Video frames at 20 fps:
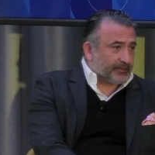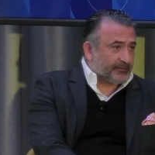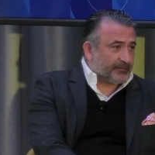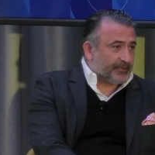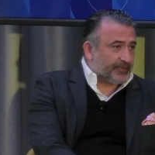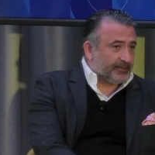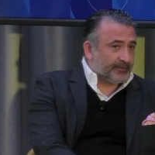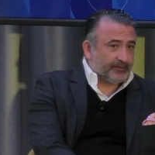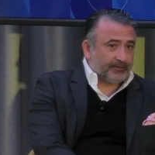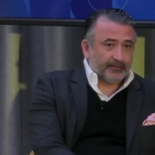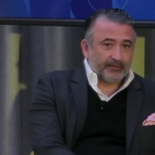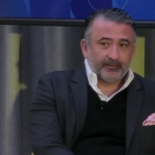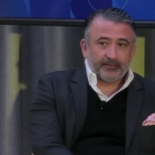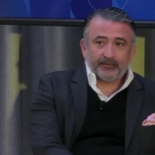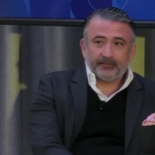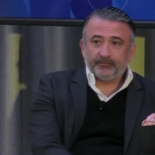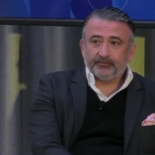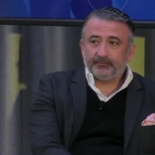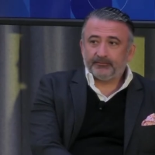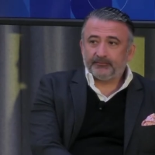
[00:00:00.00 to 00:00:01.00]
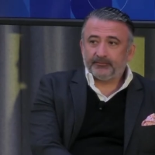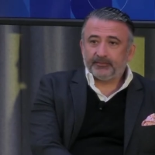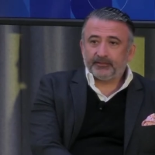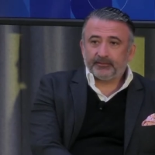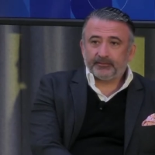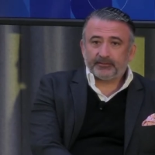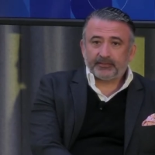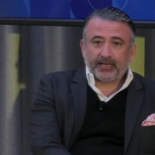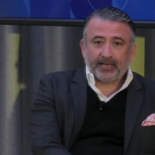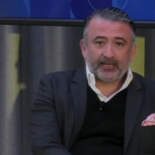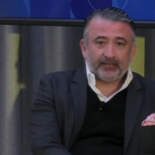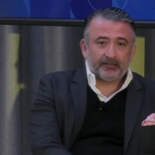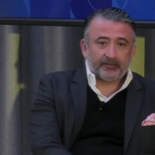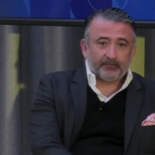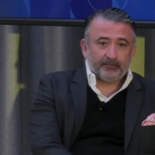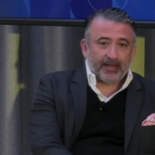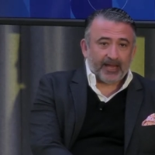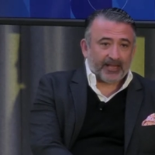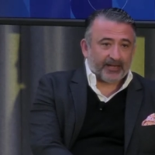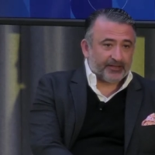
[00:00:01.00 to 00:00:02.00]
I mean, uh, Tyler
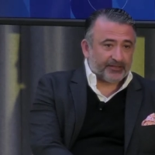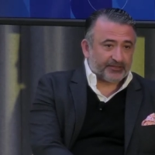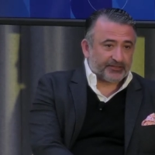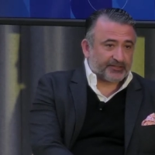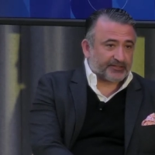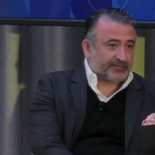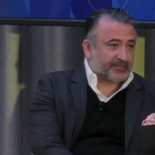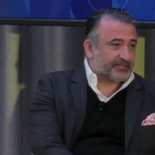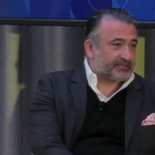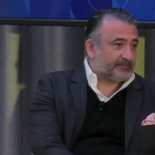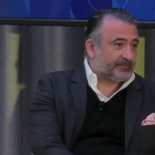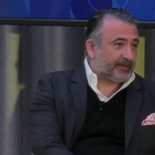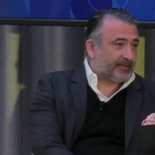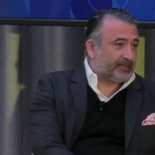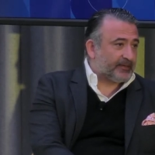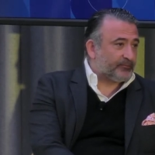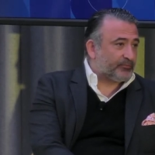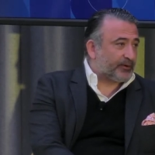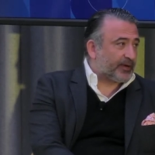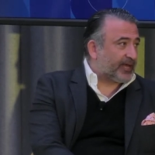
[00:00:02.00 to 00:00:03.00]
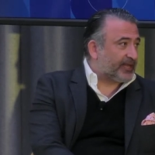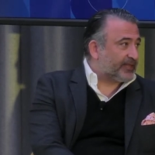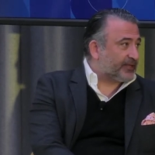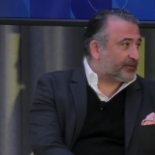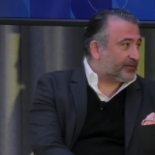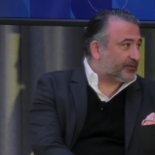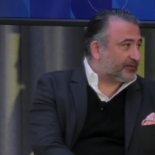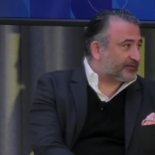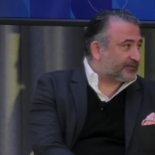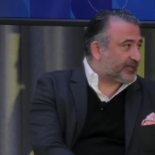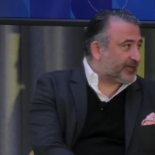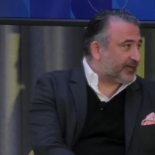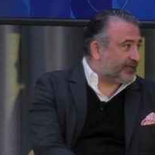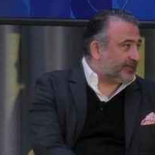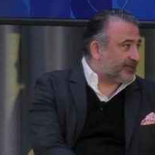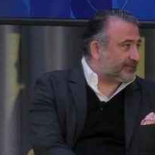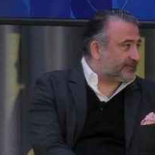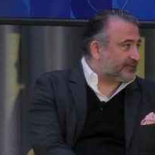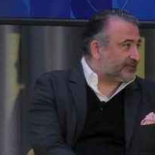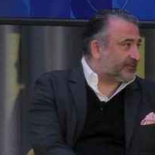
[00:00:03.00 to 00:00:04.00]
manages as many branded hotel
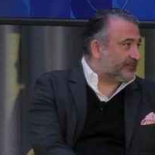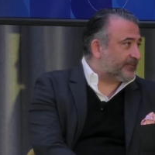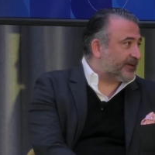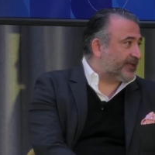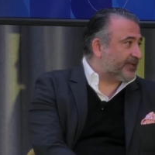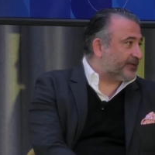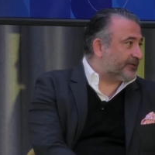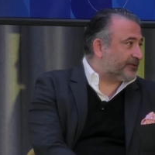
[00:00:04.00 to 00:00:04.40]
as independent